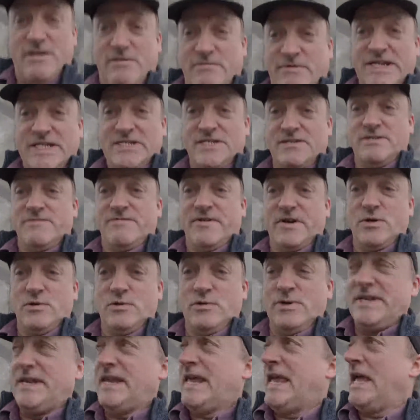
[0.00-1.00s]
reason for
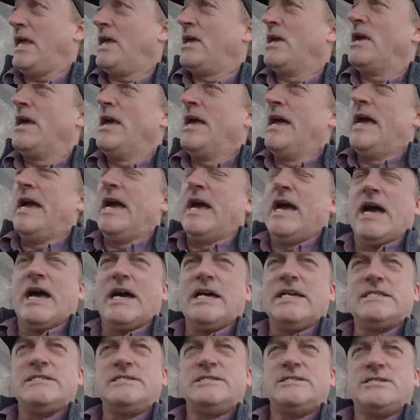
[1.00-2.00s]
going there.
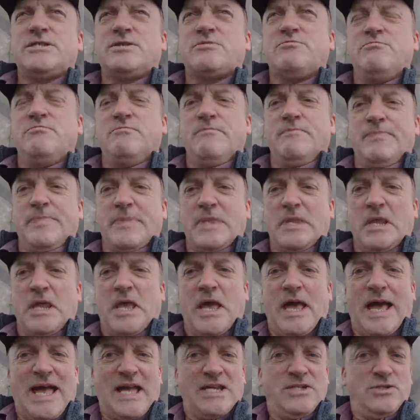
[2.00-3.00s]
And
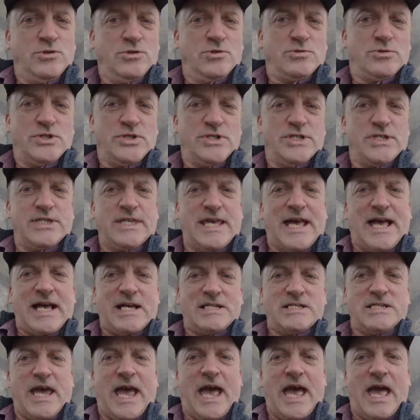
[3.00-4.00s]
I noticed
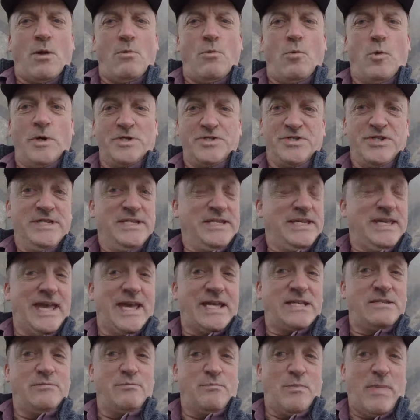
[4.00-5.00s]
that I wasn't
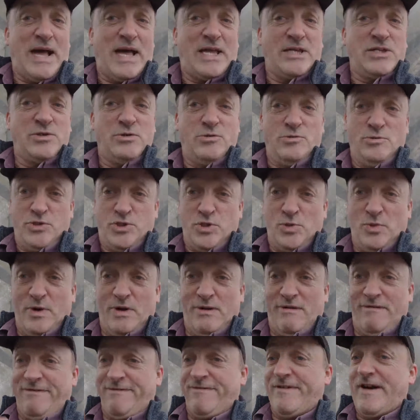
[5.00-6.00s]
getting my
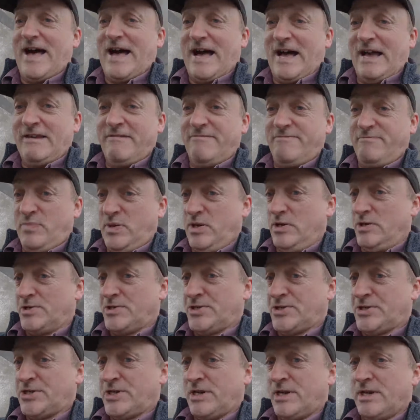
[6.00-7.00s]
usual
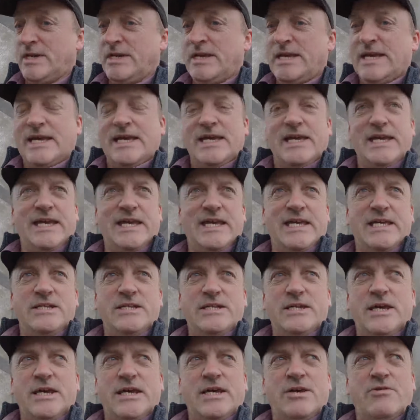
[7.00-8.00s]
5+
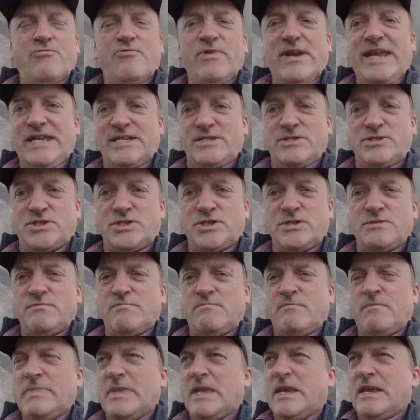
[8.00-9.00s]
in range,
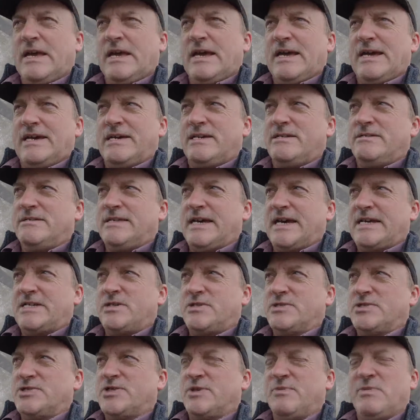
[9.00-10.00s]
and that
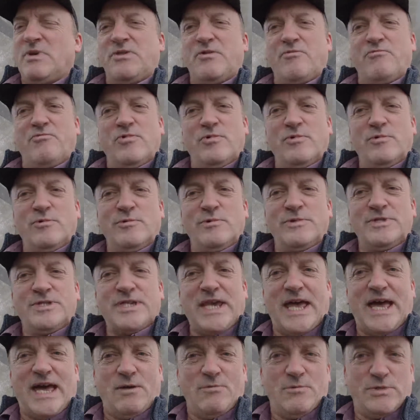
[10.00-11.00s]
on some of the roads
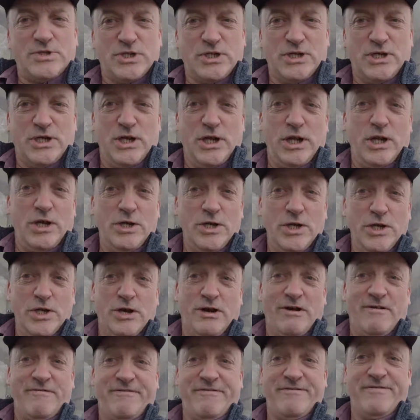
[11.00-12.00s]
I was clocking
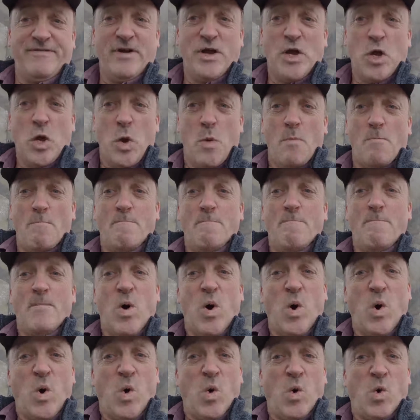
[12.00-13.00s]
off
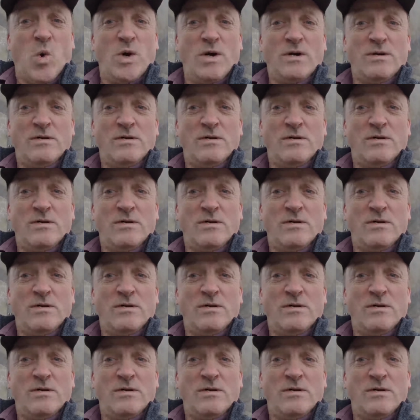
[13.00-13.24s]
more